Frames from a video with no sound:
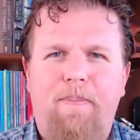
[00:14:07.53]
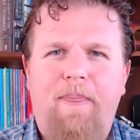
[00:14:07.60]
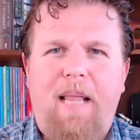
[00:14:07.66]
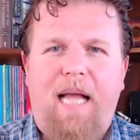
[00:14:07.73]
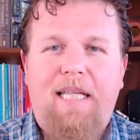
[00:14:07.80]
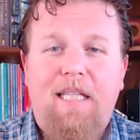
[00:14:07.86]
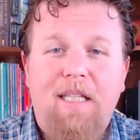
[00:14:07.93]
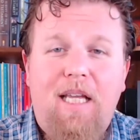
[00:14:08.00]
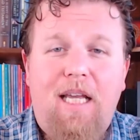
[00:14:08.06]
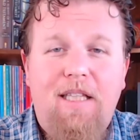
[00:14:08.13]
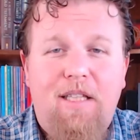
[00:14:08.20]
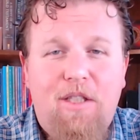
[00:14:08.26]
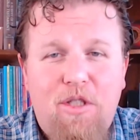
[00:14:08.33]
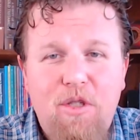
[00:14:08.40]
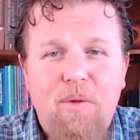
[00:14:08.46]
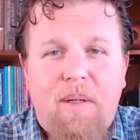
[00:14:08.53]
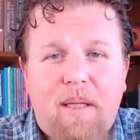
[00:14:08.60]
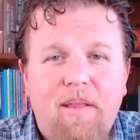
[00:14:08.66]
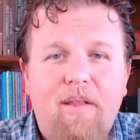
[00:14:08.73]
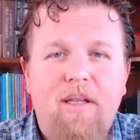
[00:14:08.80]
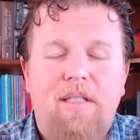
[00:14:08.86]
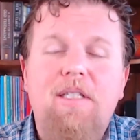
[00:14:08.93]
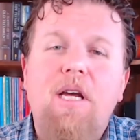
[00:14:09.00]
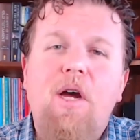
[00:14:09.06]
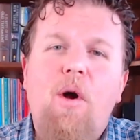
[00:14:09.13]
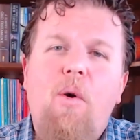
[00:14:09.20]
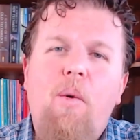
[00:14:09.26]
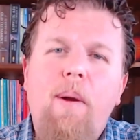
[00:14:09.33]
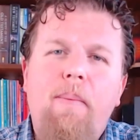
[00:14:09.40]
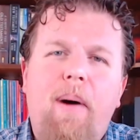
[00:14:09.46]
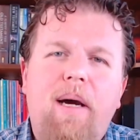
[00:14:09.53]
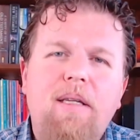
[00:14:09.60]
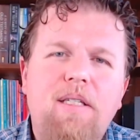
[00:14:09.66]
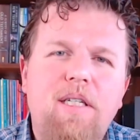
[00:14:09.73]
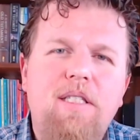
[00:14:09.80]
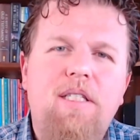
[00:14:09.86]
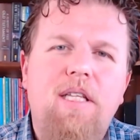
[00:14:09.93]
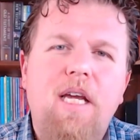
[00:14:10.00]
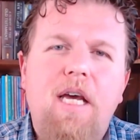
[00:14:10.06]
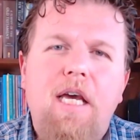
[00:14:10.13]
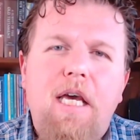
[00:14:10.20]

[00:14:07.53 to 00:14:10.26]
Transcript: And in, in doing this, we might just